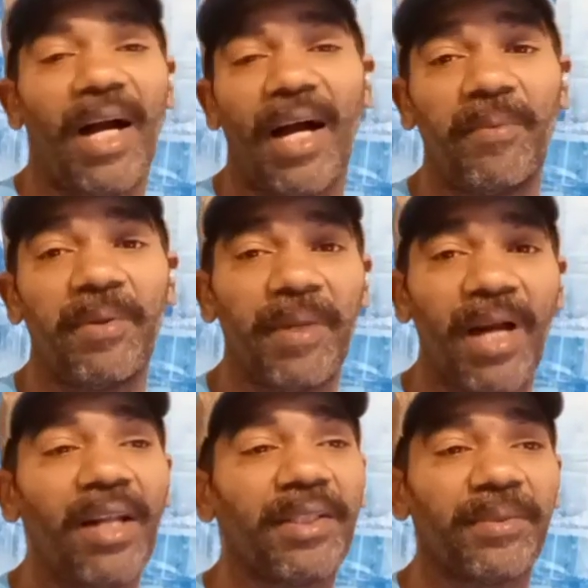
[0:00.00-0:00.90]
I want to be
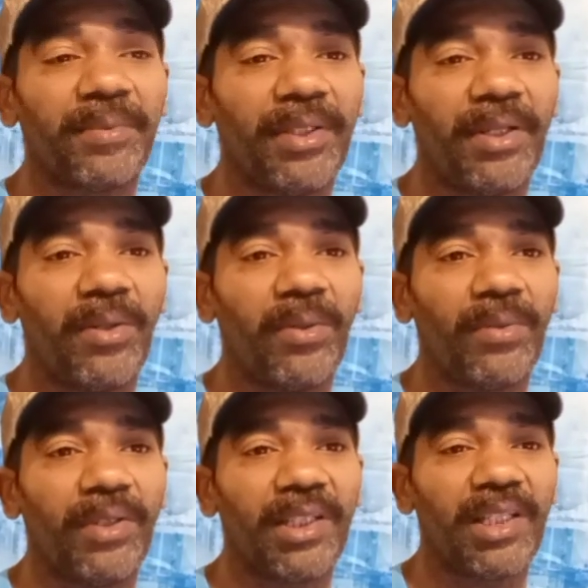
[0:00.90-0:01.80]
honest. You know,
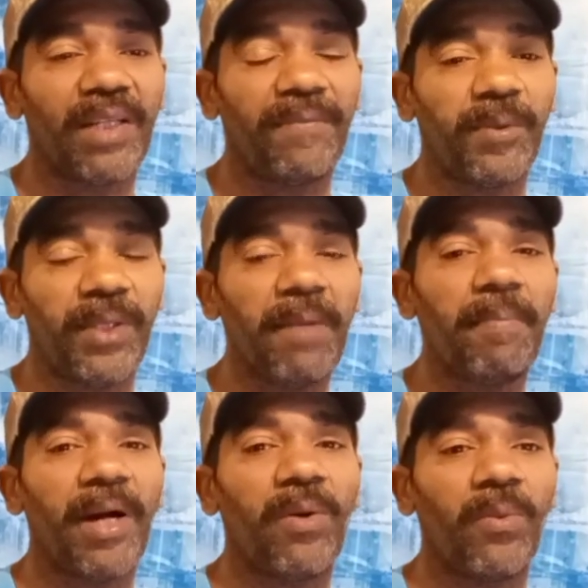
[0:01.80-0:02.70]
if you think
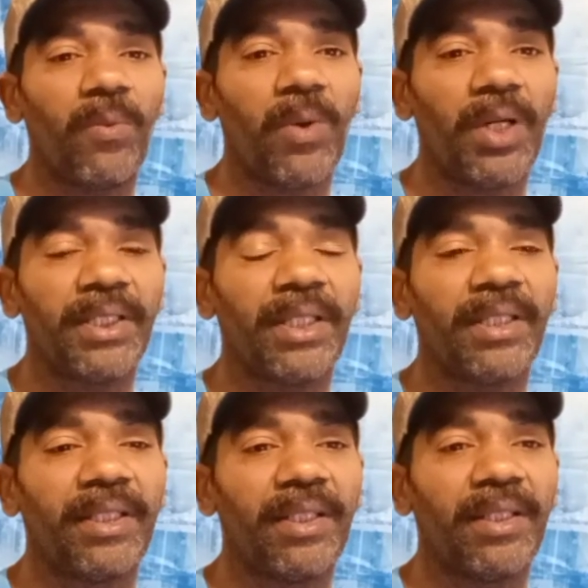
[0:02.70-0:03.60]
about what
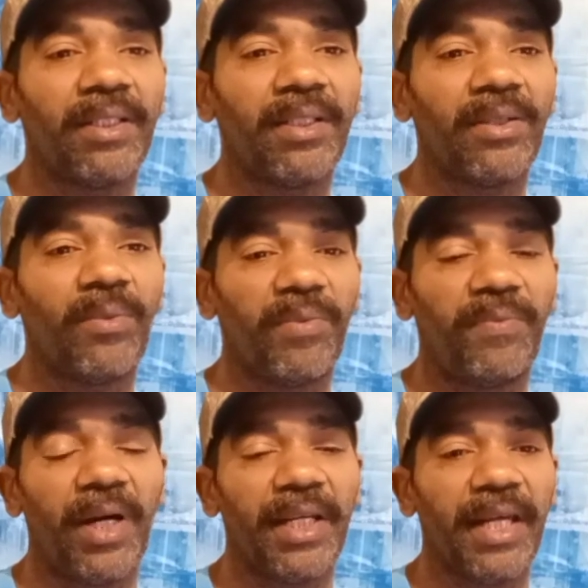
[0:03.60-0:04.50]
we're
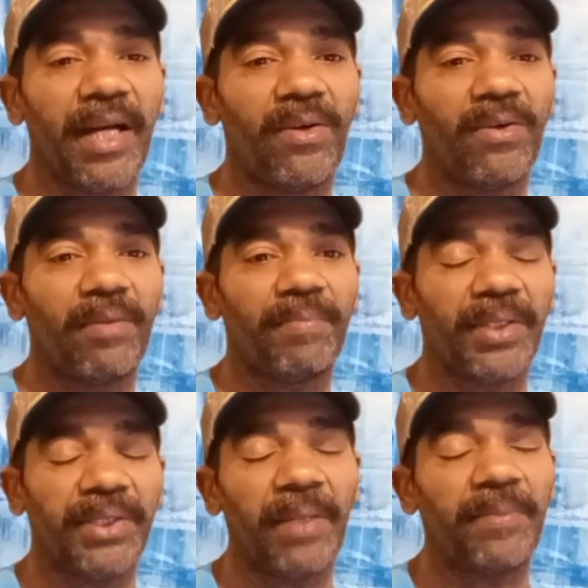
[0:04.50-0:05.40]
finding out
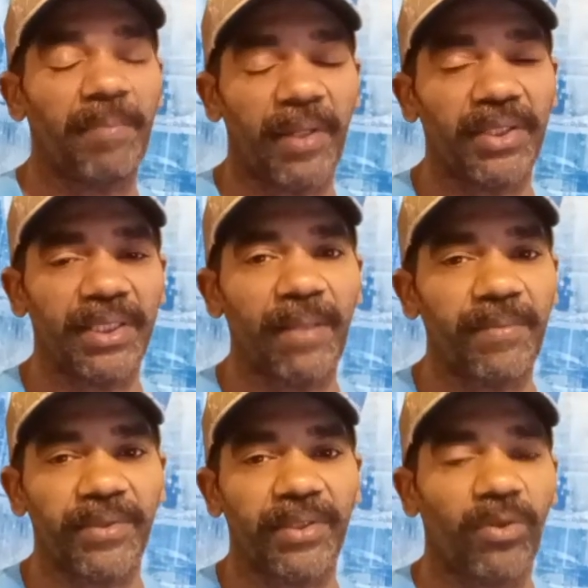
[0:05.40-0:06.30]
the depth about the
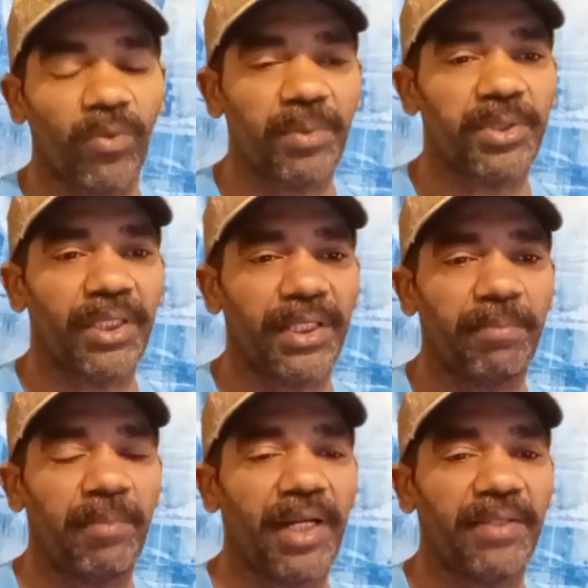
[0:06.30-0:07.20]
depth of the corruption that the
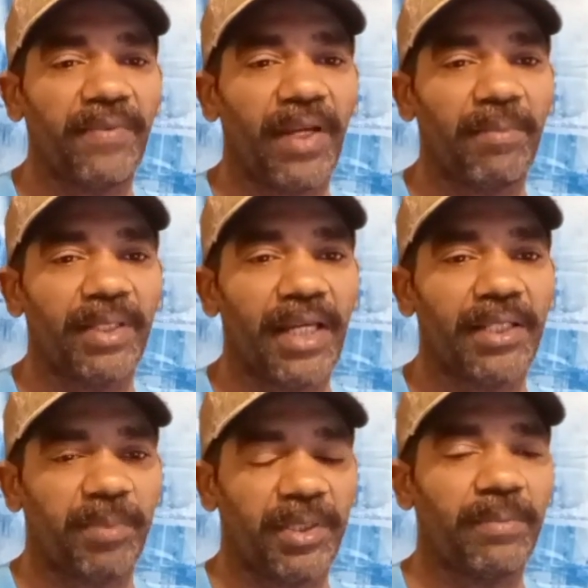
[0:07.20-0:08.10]
Biden family
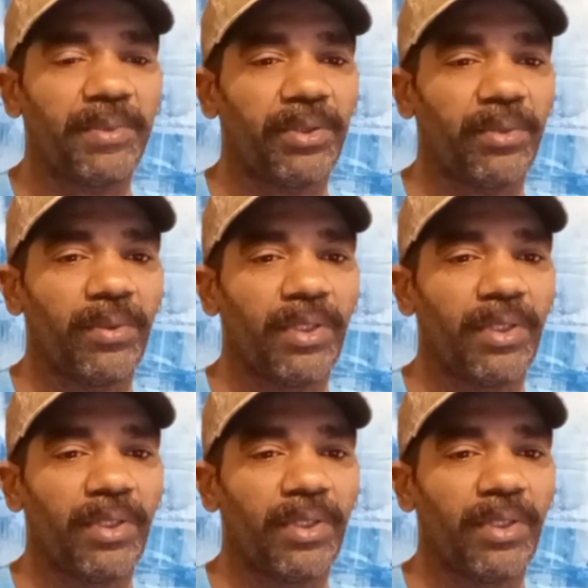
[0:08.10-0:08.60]
has been up to,